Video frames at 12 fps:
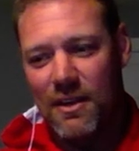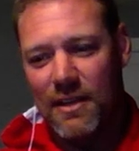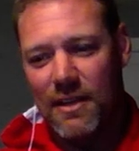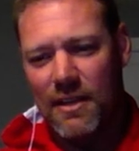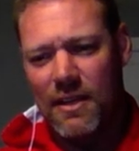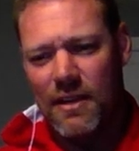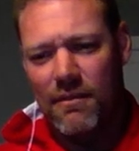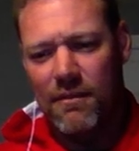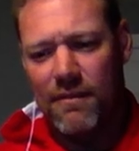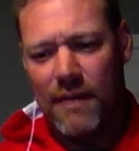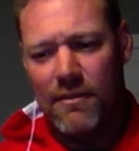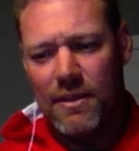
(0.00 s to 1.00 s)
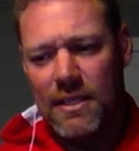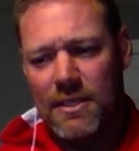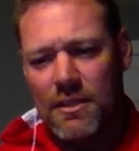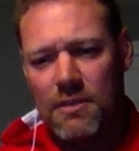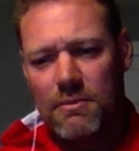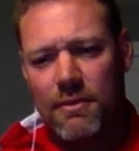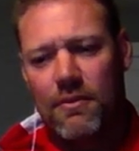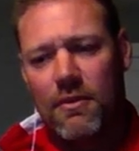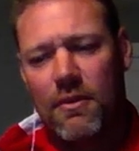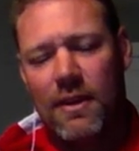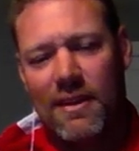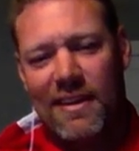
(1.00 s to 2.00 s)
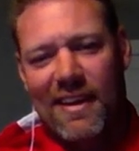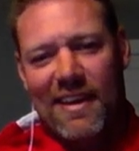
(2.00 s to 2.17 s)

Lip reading: I did it for 5 or 6 years before,